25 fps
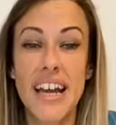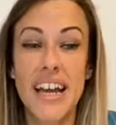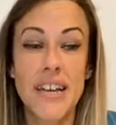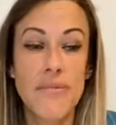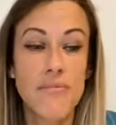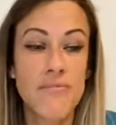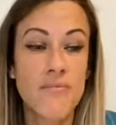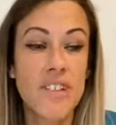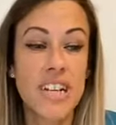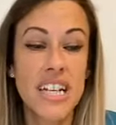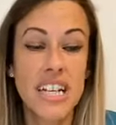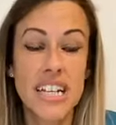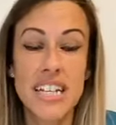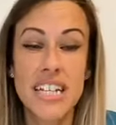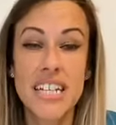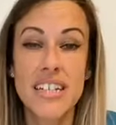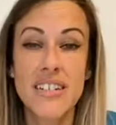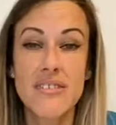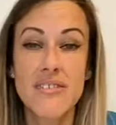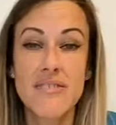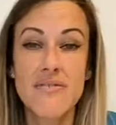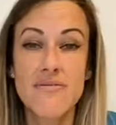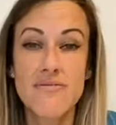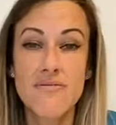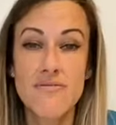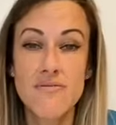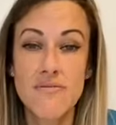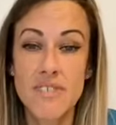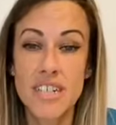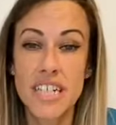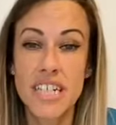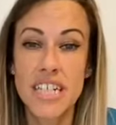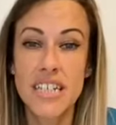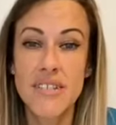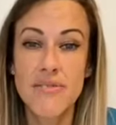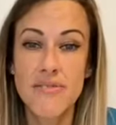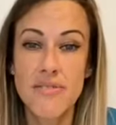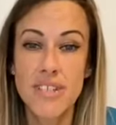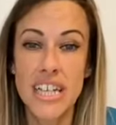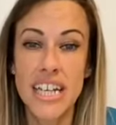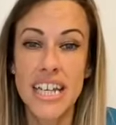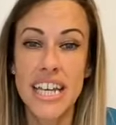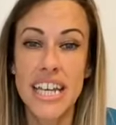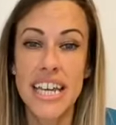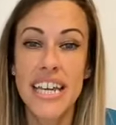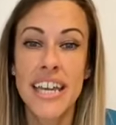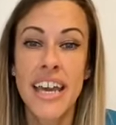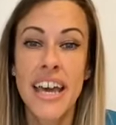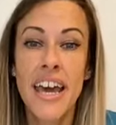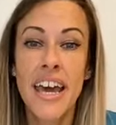I really, really,
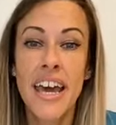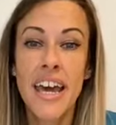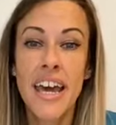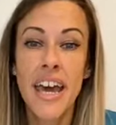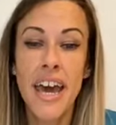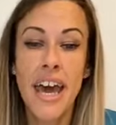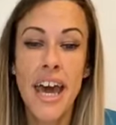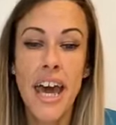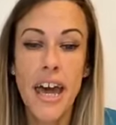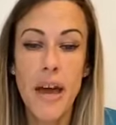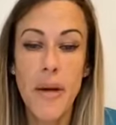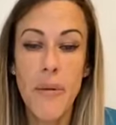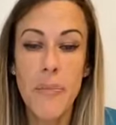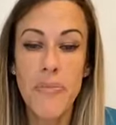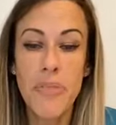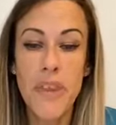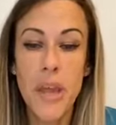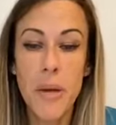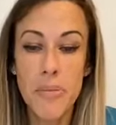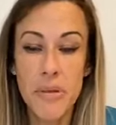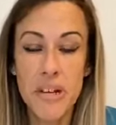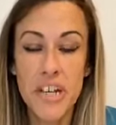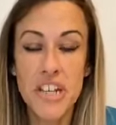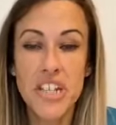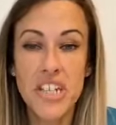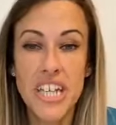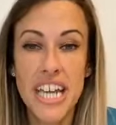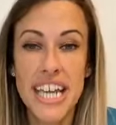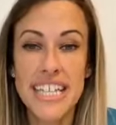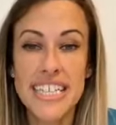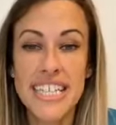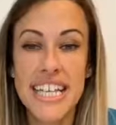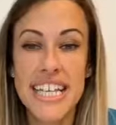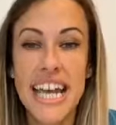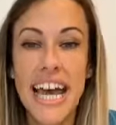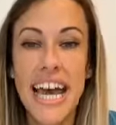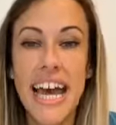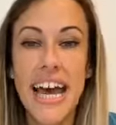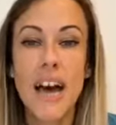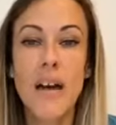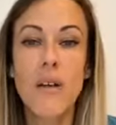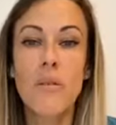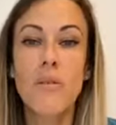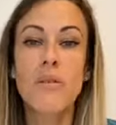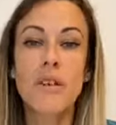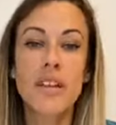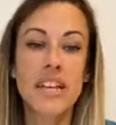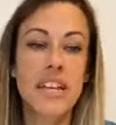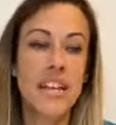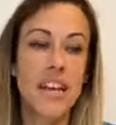really appreciated
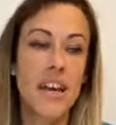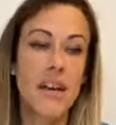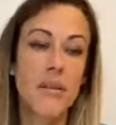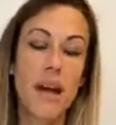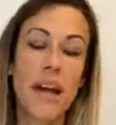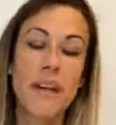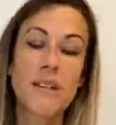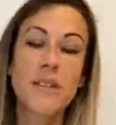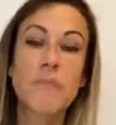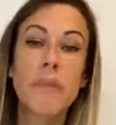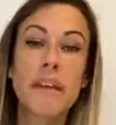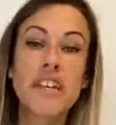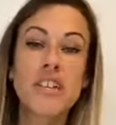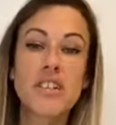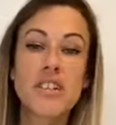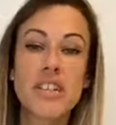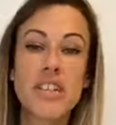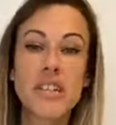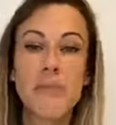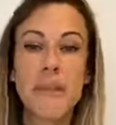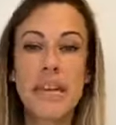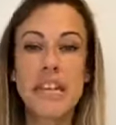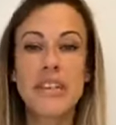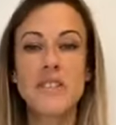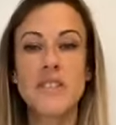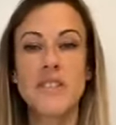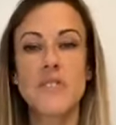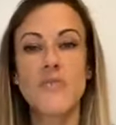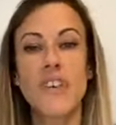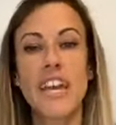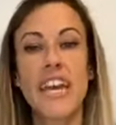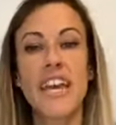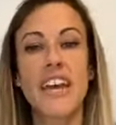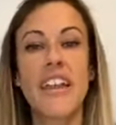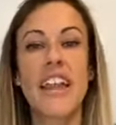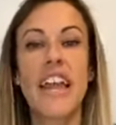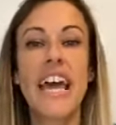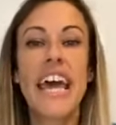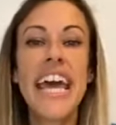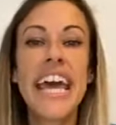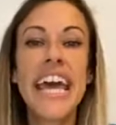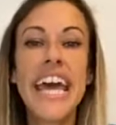how, you know, how special you made us feel.